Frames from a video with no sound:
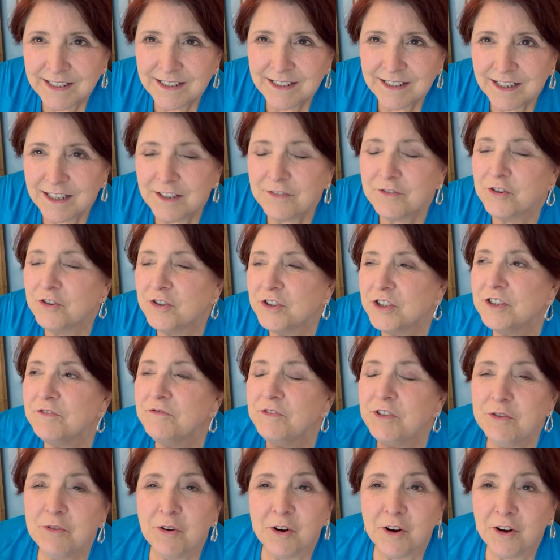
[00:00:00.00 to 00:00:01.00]
Of course, if
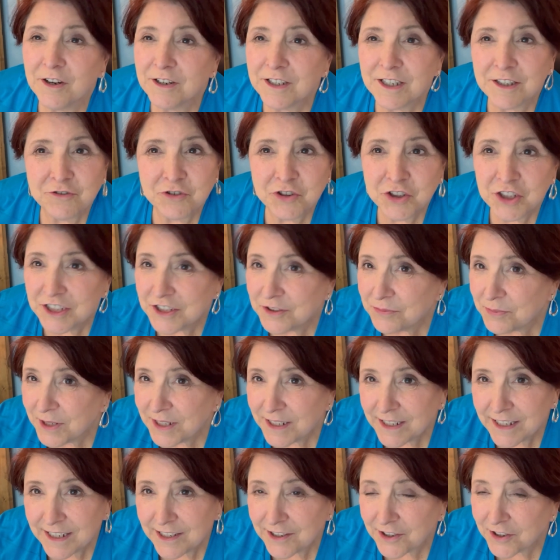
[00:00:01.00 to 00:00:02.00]
you are, no
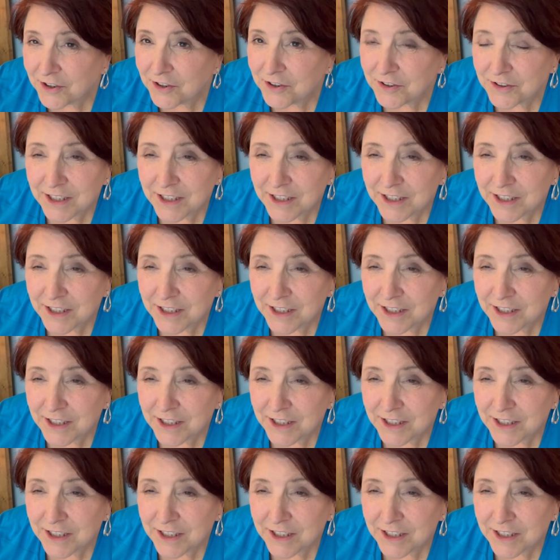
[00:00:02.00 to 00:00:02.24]
judgment here,